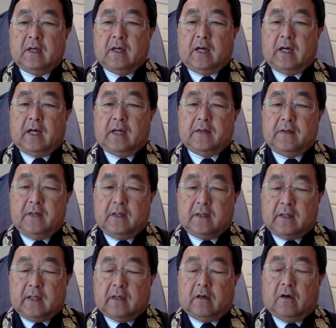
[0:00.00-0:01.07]
I think
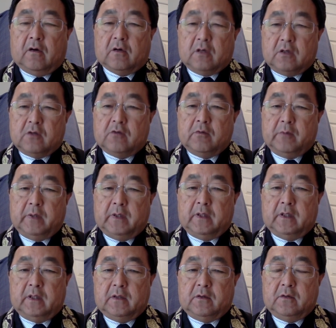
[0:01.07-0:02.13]
that all
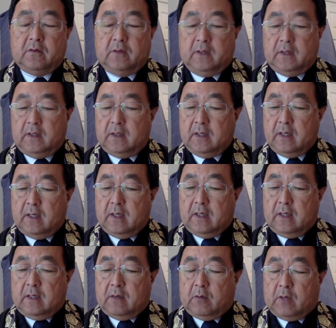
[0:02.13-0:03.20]
contributed to the
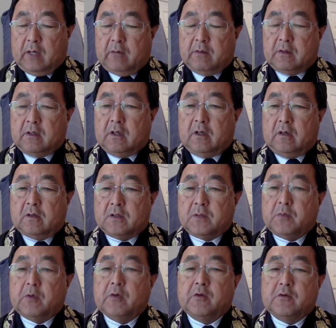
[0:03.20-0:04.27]
what I would call
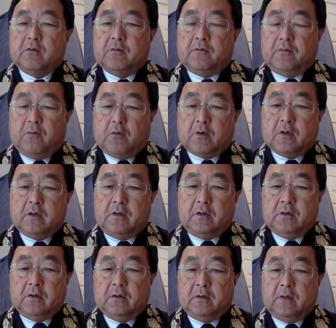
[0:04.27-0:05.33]
spiritual
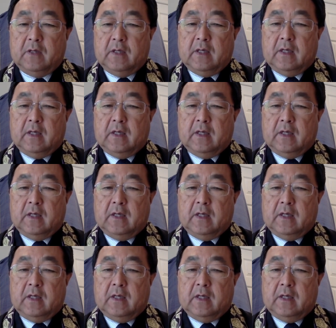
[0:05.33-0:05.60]
fortitude